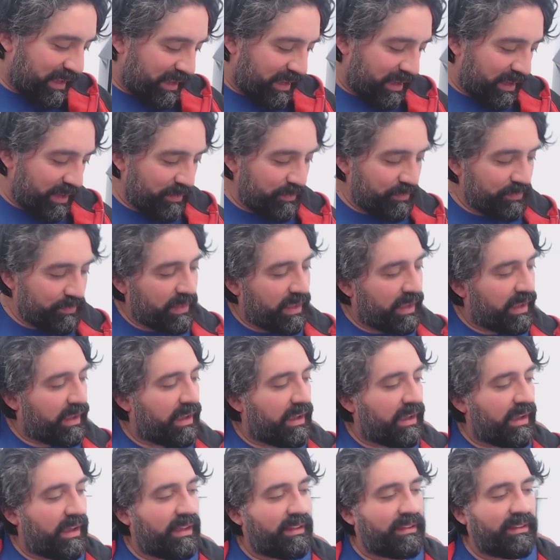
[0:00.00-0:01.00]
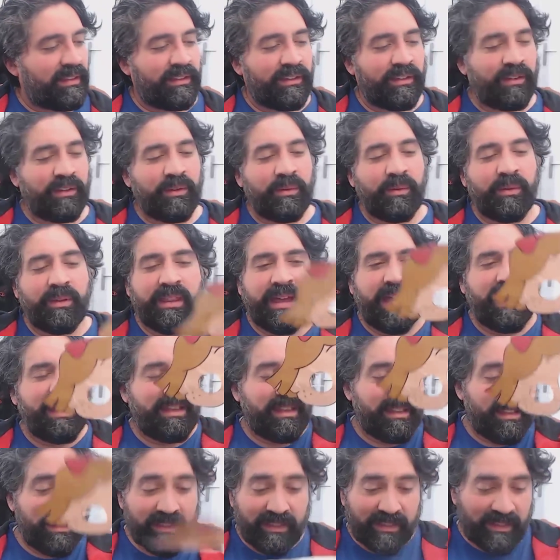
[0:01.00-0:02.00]
And I don't know what that
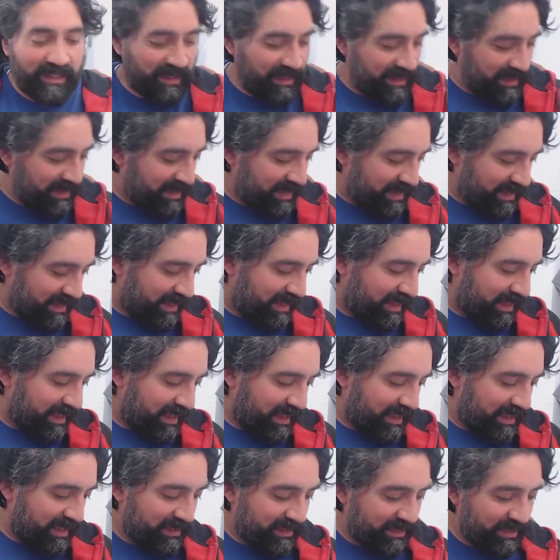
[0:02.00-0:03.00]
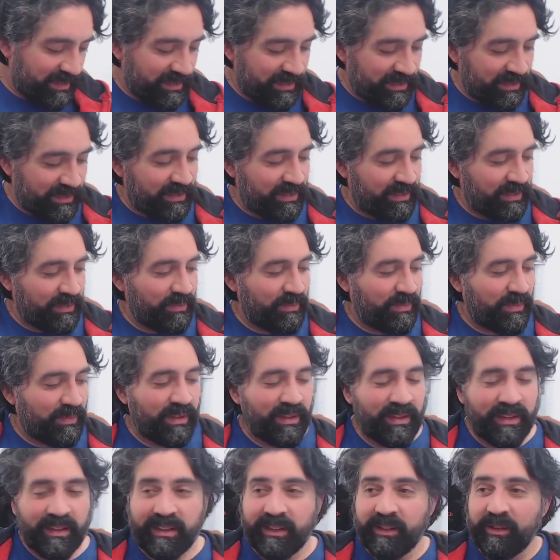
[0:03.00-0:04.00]
is. So just
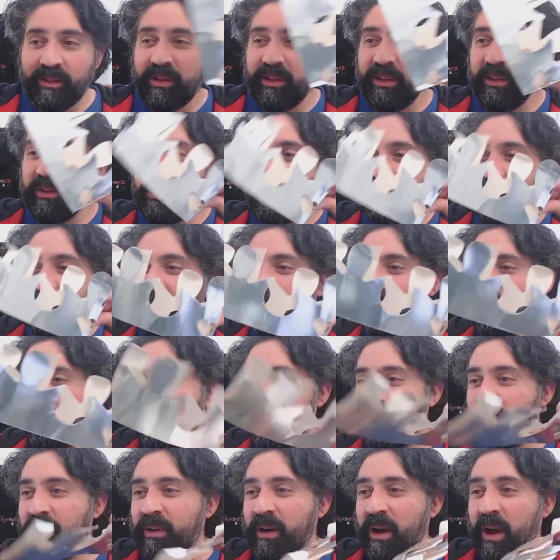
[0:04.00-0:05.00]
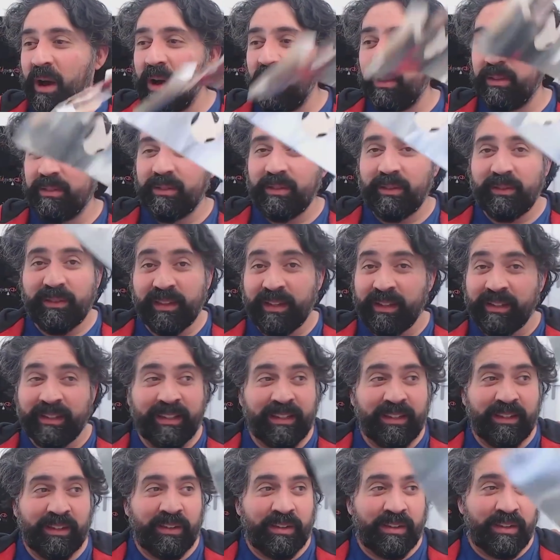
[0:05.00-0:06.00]
little castle thing. I
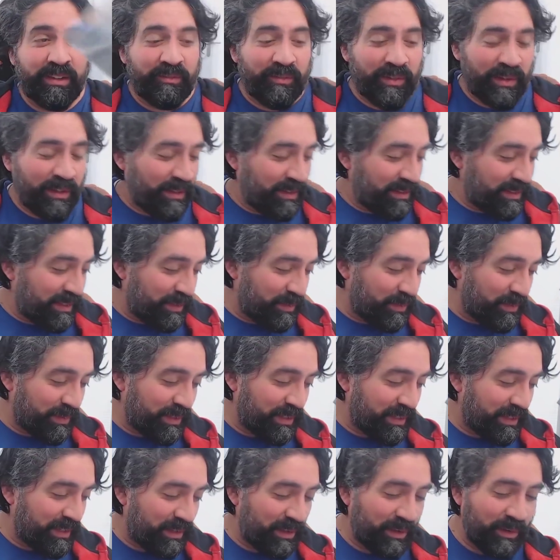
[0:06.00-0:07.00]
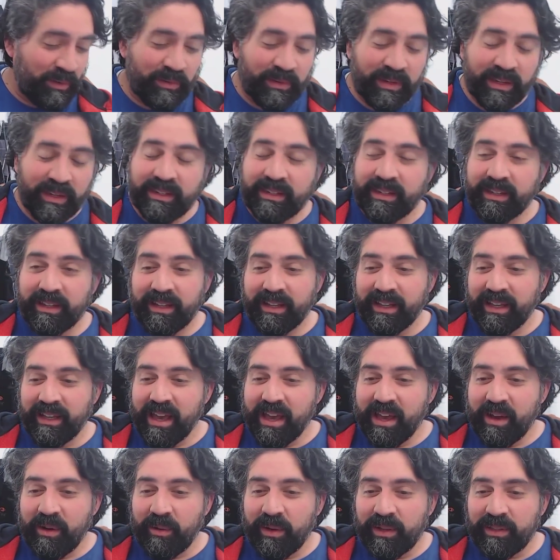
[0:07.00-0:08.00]
didn't realize this was included.
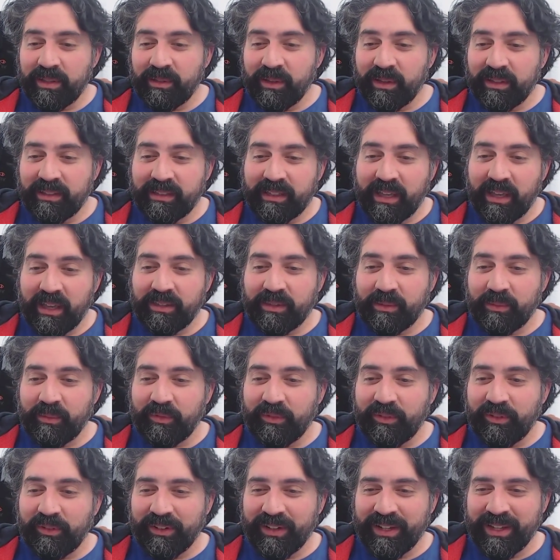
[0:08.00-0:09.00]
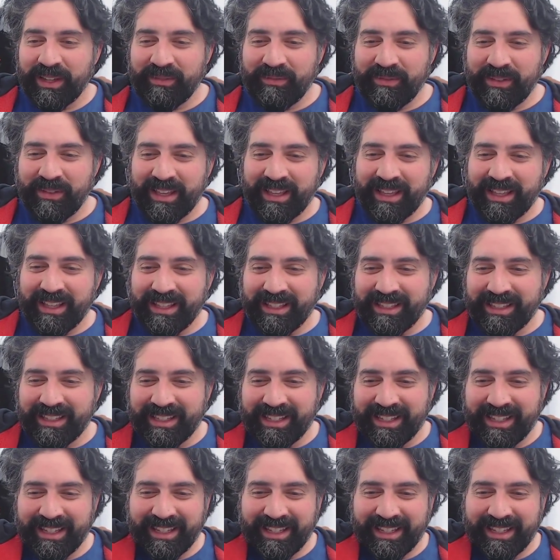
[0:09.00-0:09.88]
Always nice to get some freebies.